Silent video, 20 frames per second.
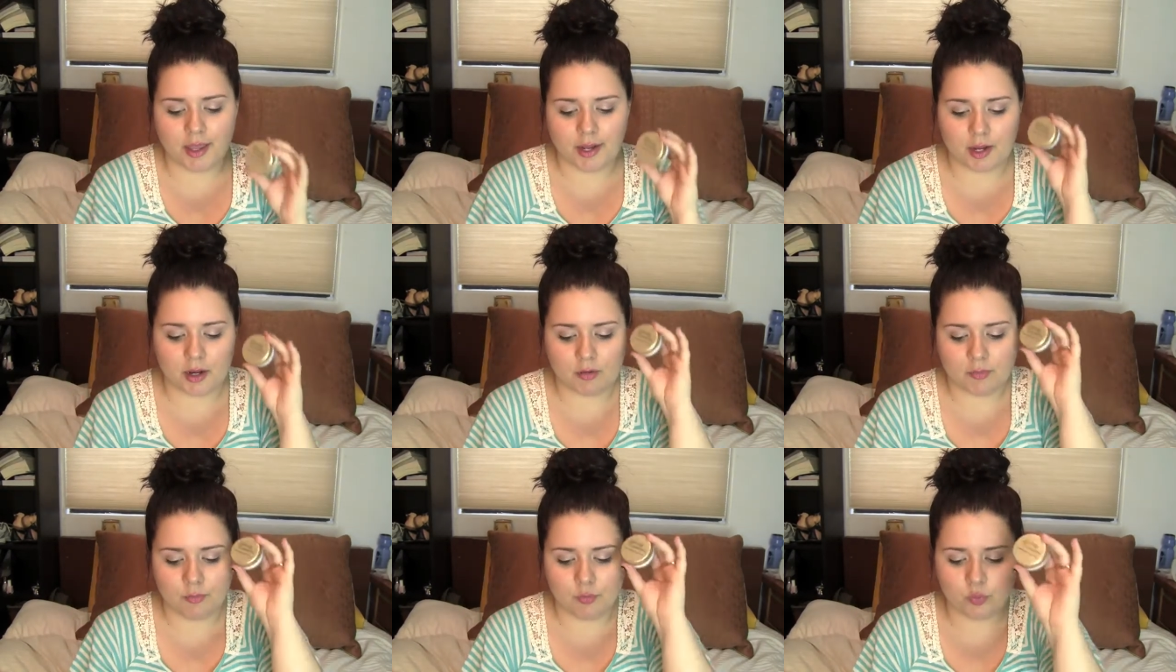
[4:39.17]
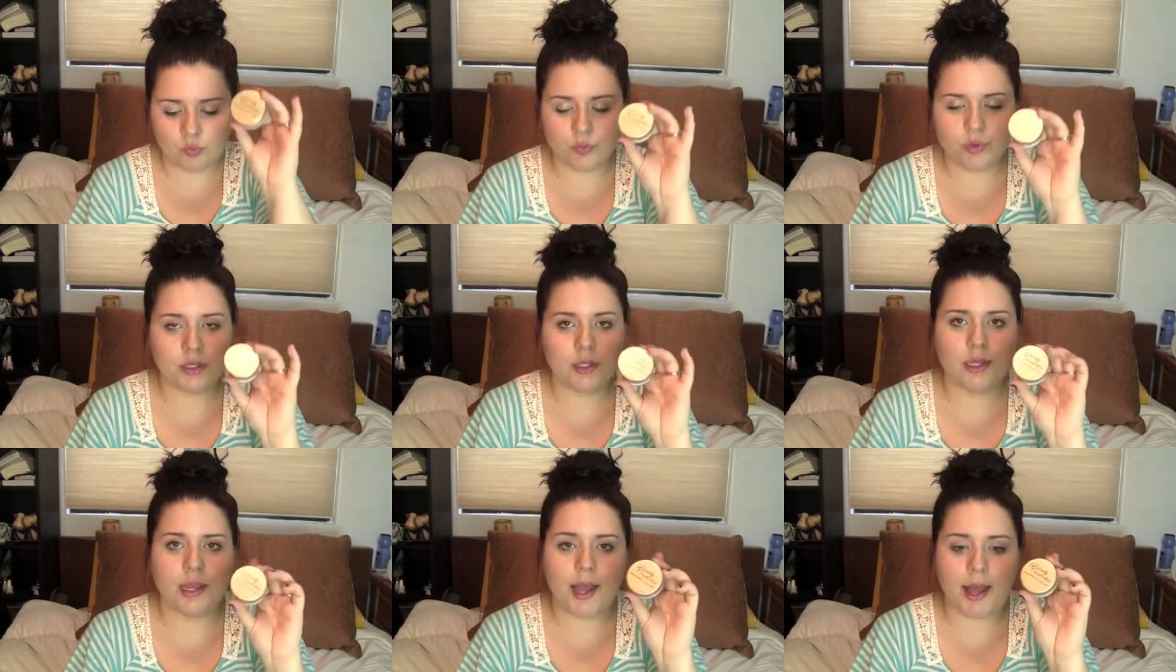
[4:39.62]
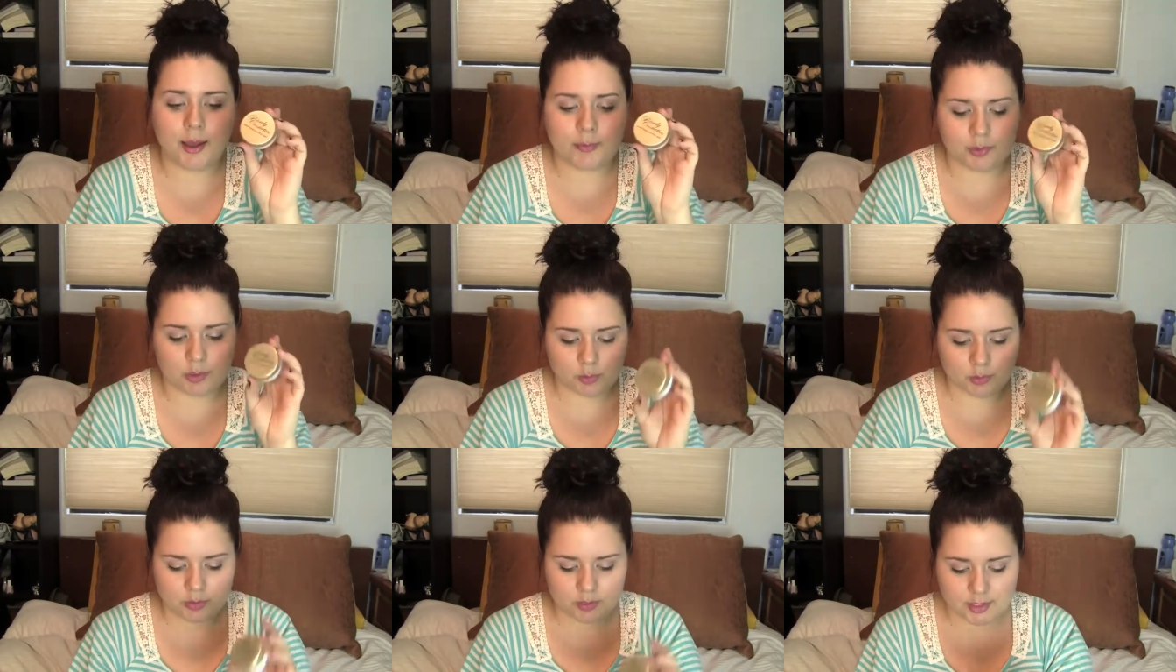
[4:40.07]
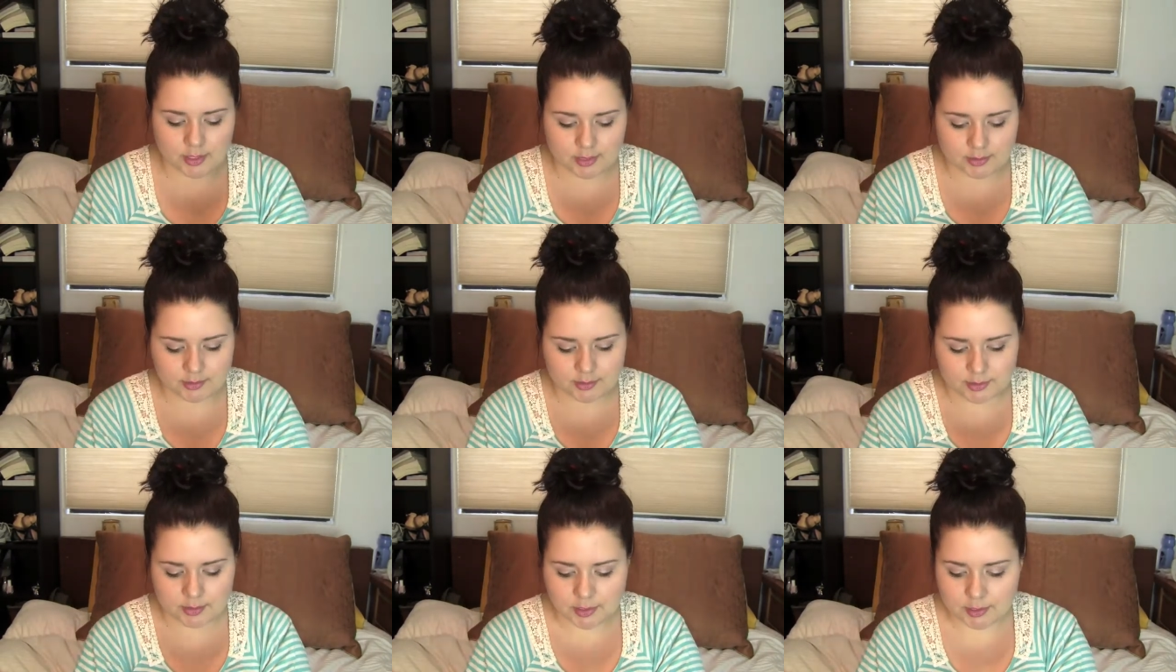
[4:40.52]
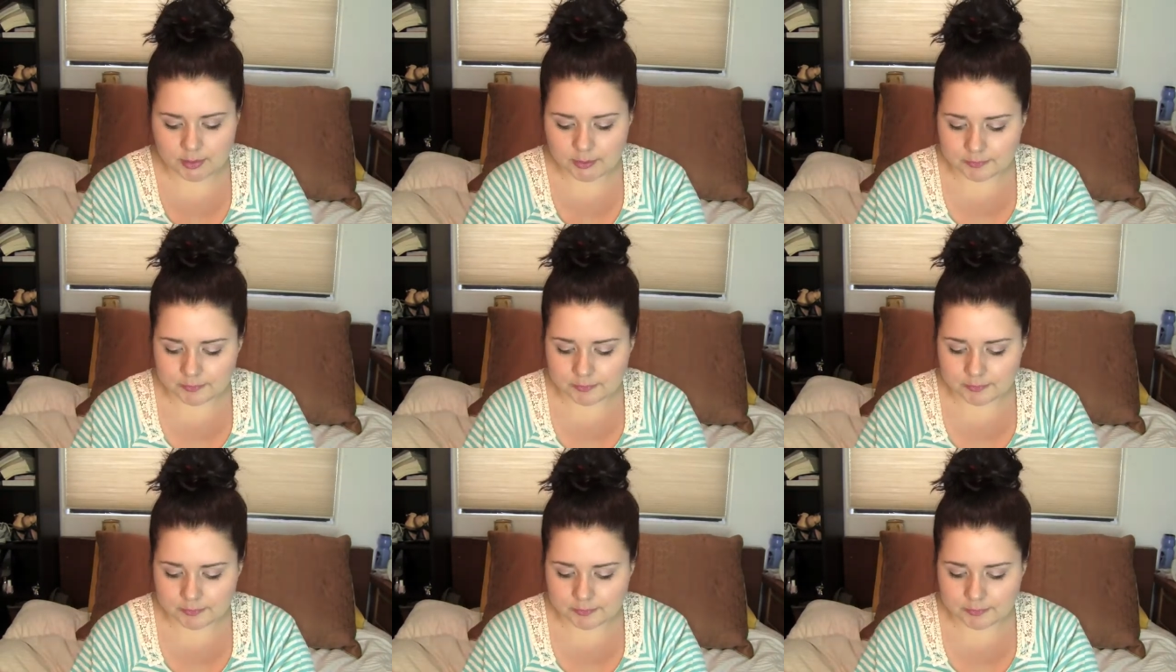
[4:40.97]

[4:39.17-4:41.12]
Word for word: and I'm really happy with this.